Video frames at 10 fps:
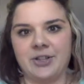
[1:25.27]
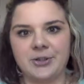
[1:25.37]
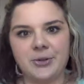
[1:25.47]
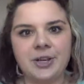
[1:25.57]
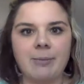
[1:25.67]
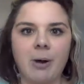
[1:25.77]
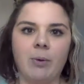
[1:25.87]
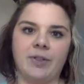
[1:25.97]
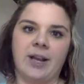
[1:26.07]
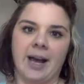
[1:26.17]
So think about
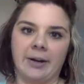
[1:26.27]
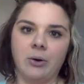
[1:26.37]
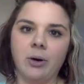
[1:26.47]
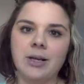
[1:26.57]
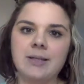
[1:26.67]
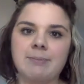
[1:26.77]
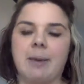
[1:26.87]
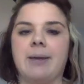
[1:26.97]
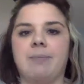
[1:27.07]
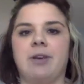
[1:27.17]
what the categories
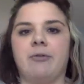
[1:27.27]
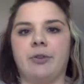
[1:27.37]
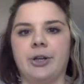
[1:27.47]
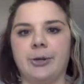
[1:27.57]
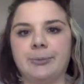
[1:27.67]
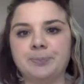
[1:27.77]
might be for you.